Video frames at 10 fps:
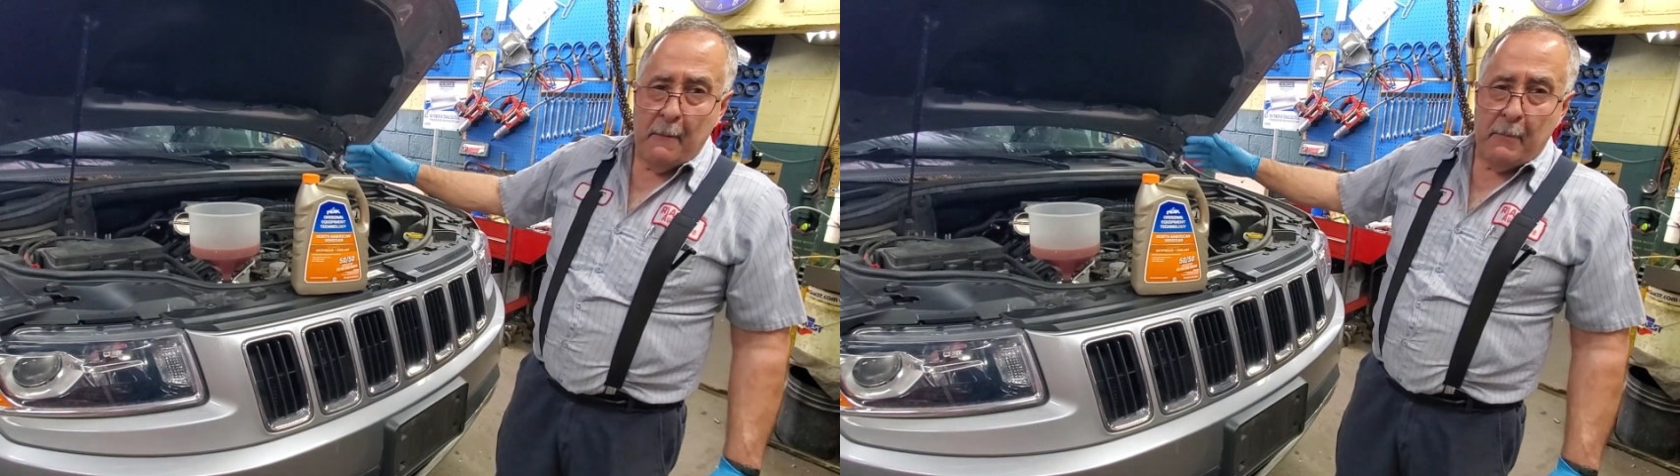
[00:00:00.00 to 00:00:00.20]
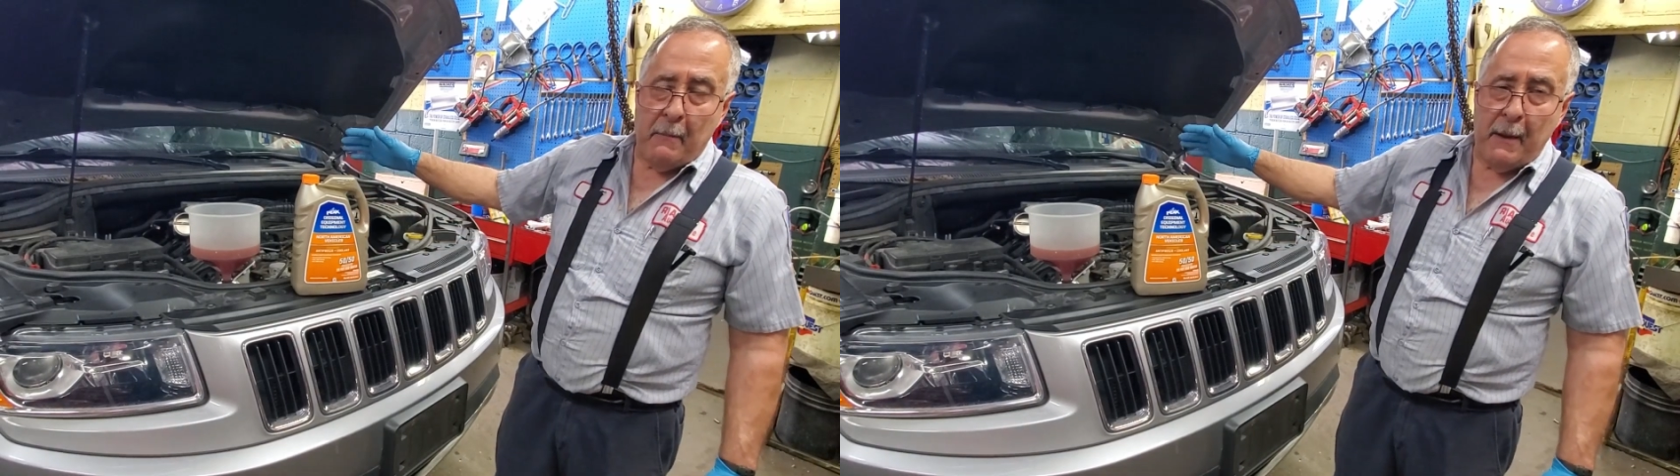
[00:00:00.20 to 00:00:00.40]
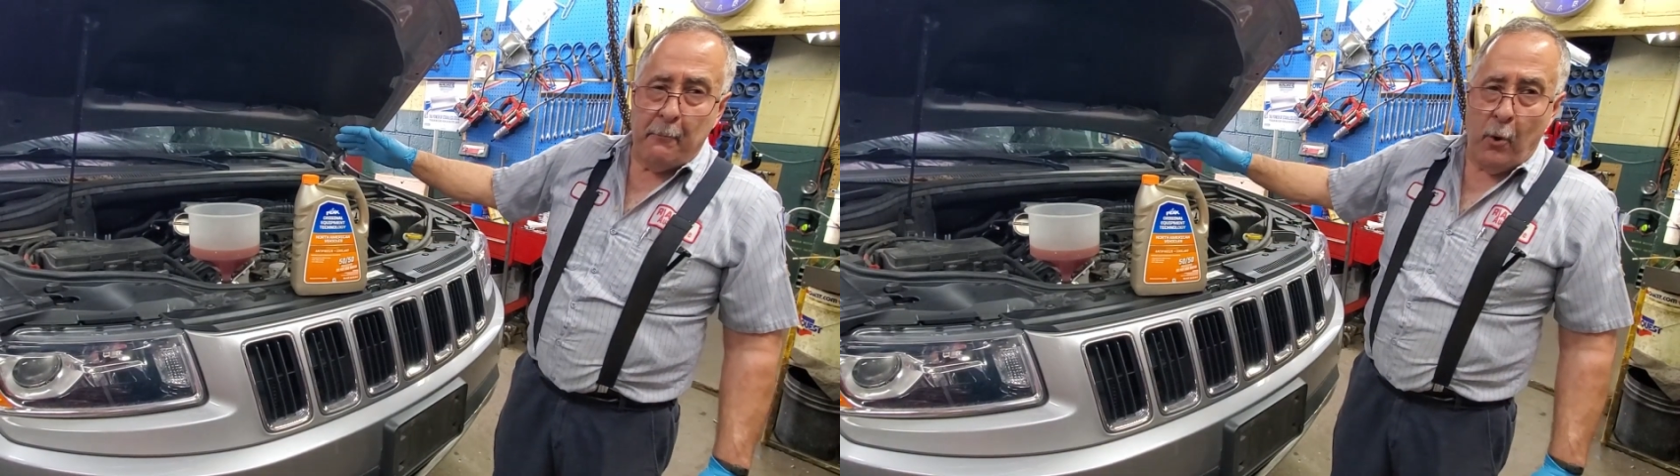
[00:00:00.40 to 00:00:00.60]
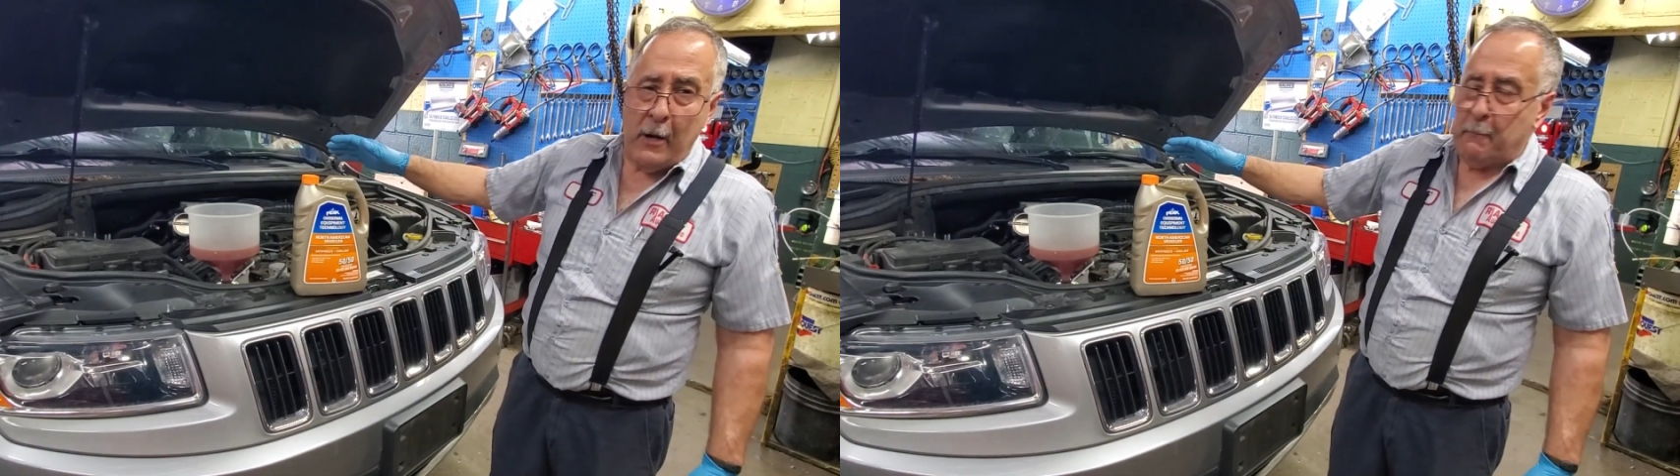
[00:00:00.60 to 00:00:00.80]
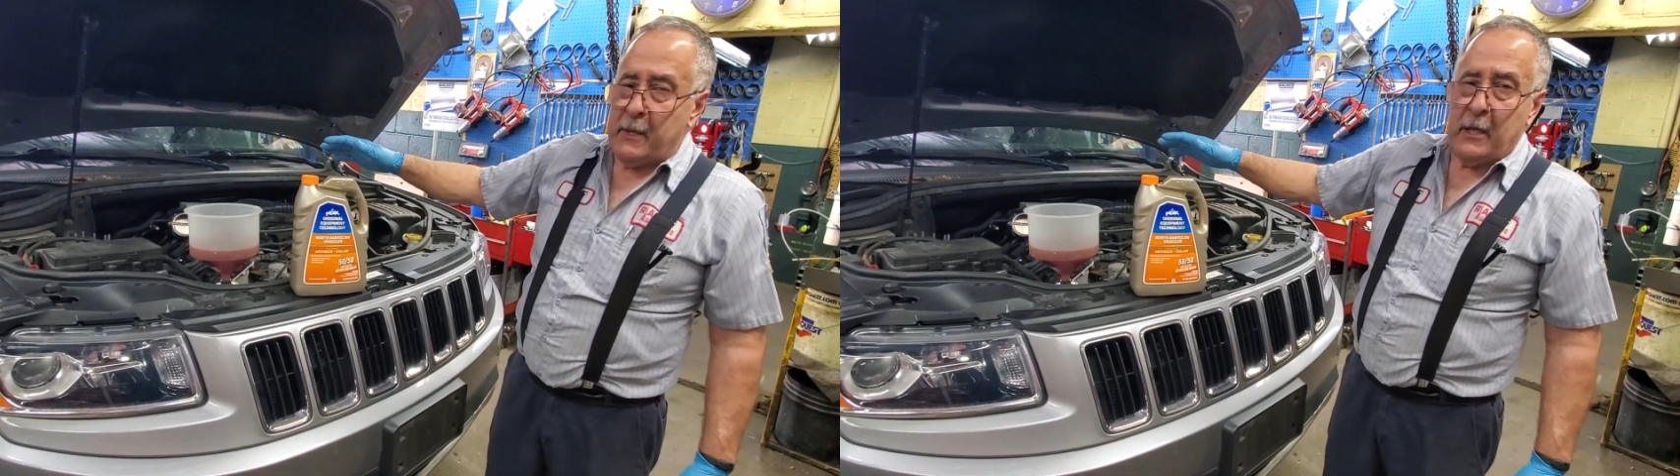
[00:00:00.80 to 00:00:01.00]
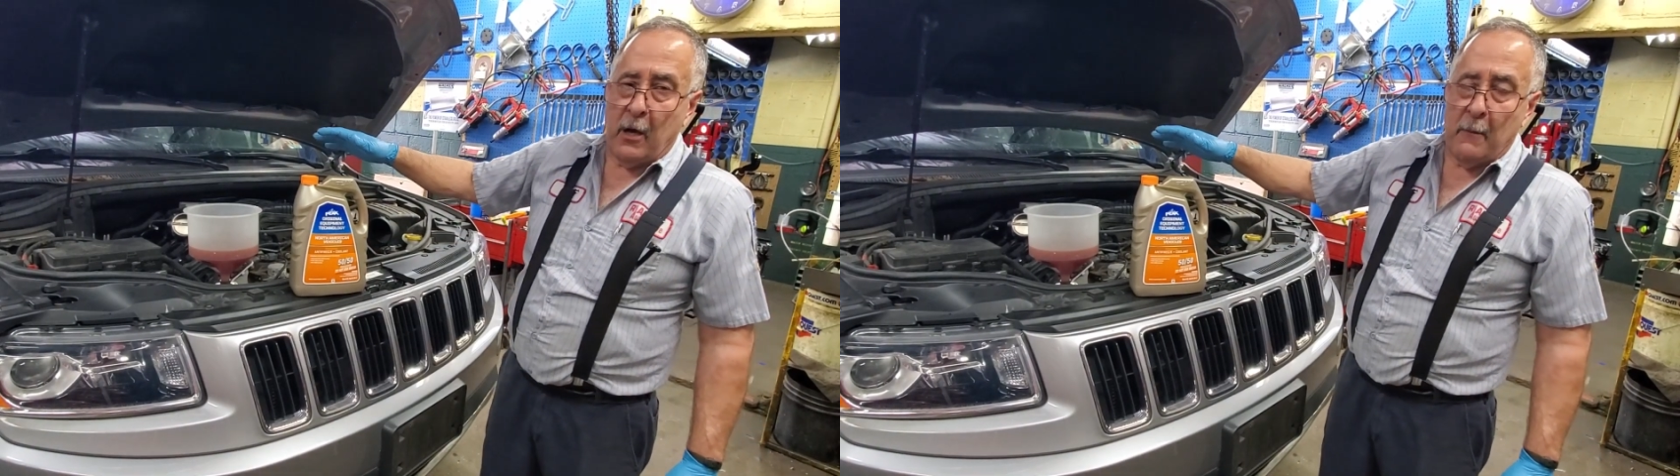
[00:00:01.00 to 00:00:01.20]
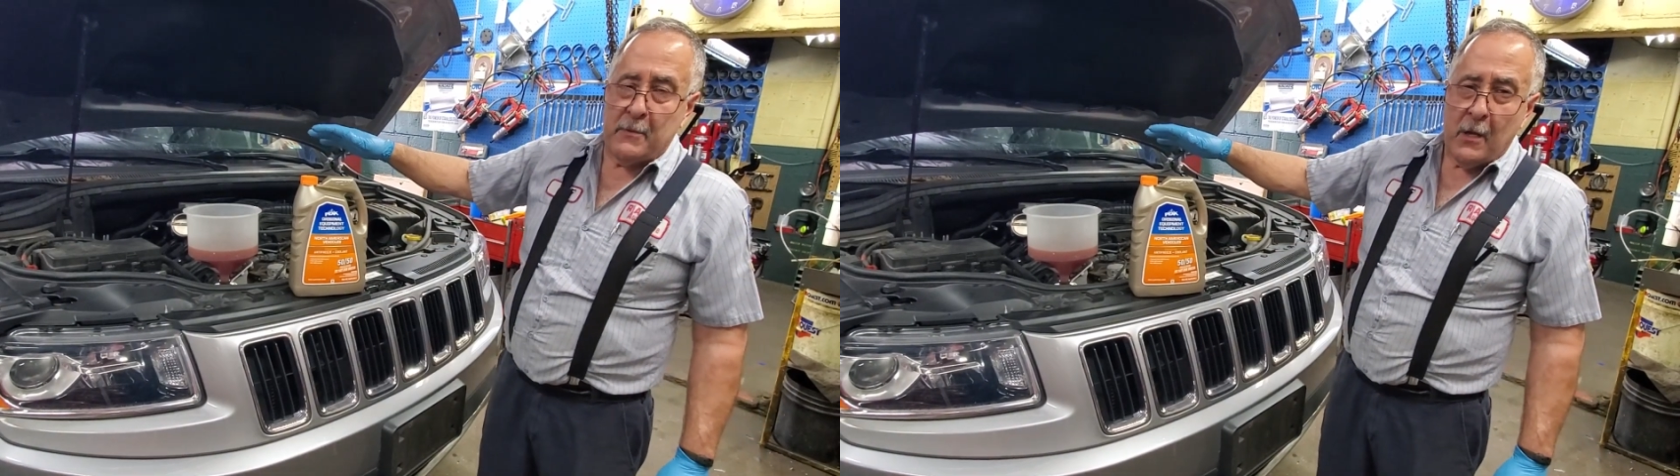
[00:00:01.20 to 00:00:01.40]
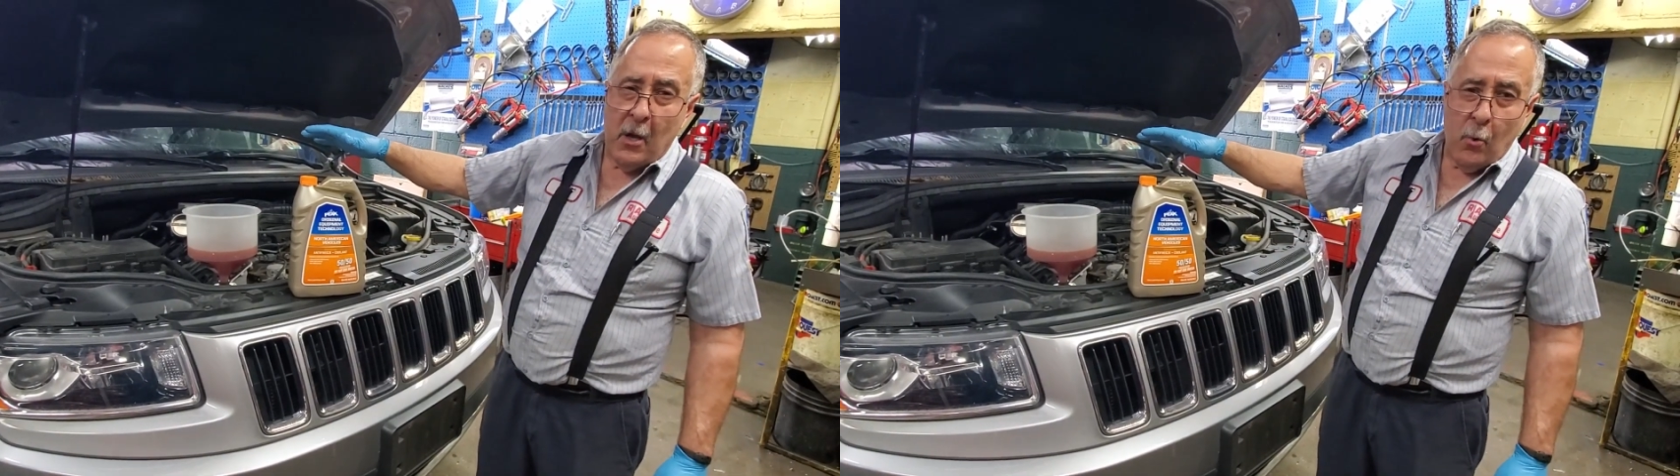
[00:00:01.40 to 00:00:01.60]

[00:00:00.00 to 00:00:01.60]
But my point becomes,